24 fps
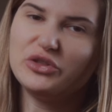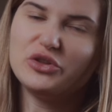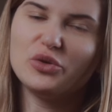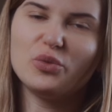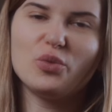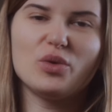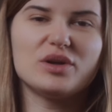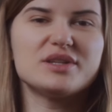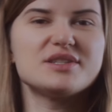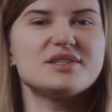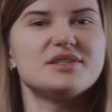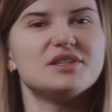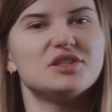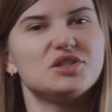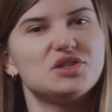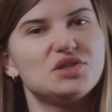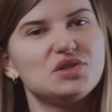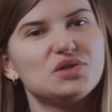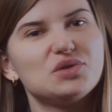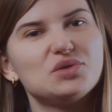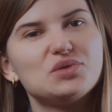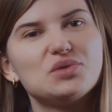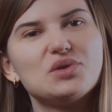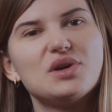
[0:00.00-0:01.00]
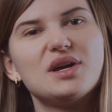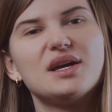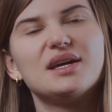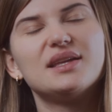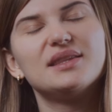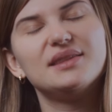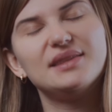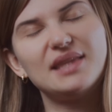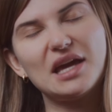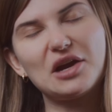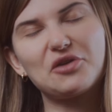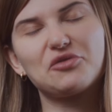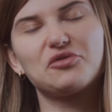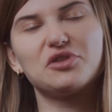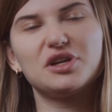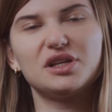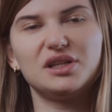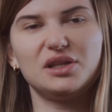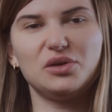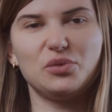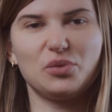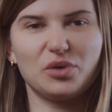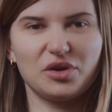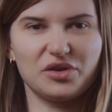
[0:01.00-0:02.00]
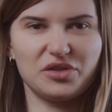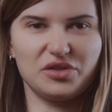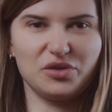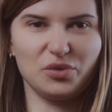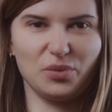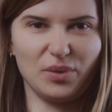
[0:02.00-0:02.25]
the ones that do, they're really worth the